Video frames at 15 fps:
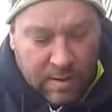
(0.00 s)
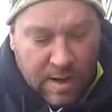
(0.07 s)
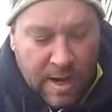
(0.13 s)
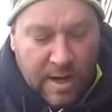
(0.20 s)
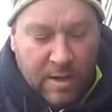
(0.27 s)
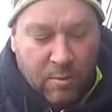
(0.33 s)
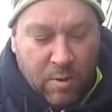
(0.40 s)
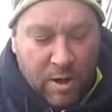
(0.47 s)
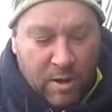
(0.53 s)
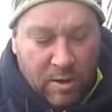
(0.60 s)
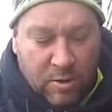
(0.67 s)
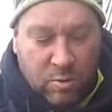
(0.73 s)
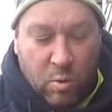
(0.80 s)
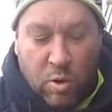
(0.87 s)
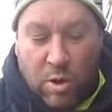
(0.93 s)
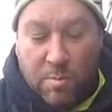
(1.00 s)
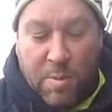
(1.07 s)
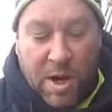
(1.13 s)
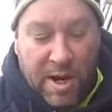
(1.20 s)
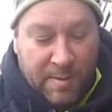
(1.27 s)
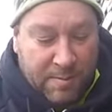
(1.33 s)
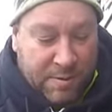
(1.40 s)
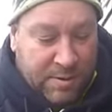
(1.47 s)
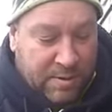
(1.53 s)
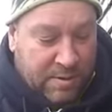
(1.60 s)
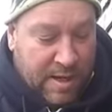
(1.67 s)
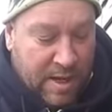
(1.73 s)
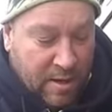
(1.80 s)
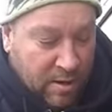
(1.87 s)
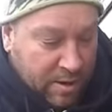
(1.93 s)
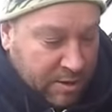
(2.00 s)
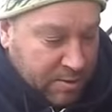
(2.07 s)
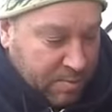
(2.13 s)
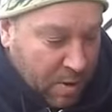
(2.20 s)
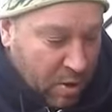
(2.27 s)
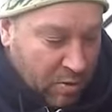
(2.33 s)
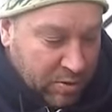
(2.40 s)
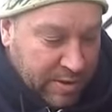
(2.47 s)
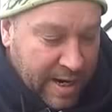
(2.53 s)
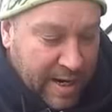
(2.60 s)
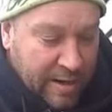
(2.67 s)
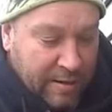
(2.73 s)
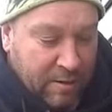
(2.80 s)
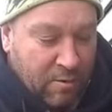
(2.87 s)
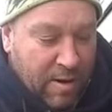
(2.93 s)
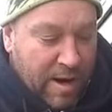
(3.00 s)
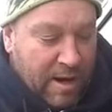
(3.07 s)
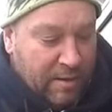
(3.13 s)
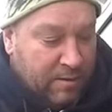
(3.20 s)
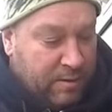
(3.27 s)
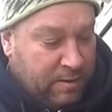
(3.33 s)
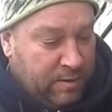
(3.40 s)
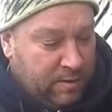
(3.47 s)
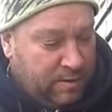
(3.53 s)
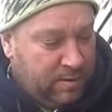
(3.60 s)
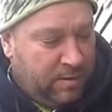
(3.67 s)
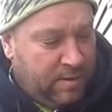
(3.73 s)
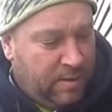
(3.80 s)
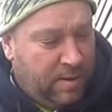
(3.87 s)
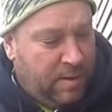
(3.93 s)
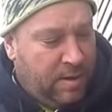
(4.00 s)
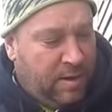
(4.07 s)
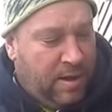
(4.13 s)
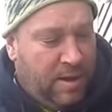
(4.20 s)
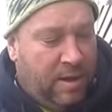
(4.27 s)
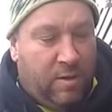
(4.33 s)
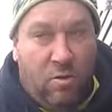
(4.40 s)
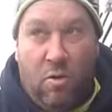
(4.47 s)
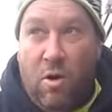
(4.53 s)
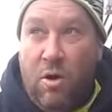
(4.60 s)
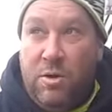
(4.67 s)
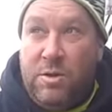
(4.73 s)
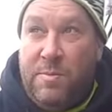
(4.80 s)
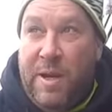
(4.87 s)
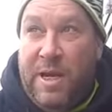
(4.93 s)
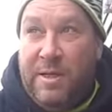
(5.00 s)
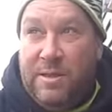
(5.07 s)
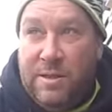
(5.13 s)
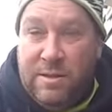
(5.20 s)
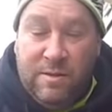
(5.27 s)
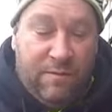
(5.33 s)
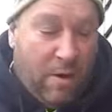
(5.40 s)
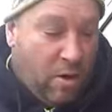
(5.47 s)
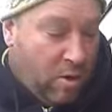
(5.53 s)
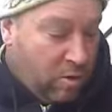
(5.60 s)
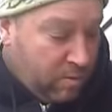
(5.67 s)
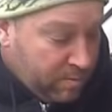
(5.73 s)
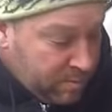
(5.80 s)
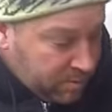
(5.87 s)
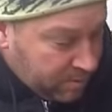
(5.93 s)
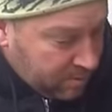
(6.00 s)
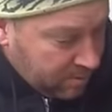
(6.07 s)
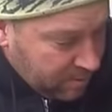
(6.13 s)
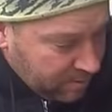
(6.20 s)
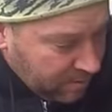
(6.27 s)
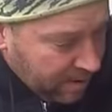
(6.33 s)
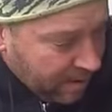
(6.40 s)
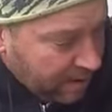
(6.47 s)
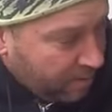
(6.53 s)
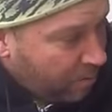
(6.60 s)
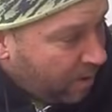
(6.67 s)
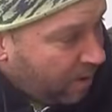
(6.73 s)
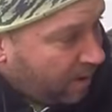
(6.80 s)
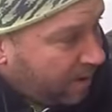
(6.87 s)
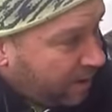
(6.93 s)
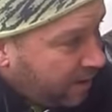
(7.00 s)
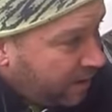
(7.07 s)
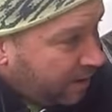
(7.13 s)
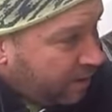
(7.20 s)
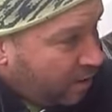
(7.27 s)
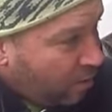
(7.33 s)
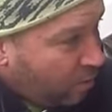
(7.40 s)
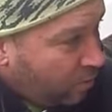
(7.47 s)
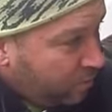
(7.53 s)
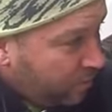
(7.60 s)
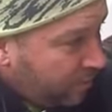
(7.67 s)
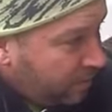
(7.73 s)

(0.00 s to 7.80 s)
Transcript: Anywhere there's water pipes that are exposed out of the ground. Crawl spaces of homes, anywhere it can get cold.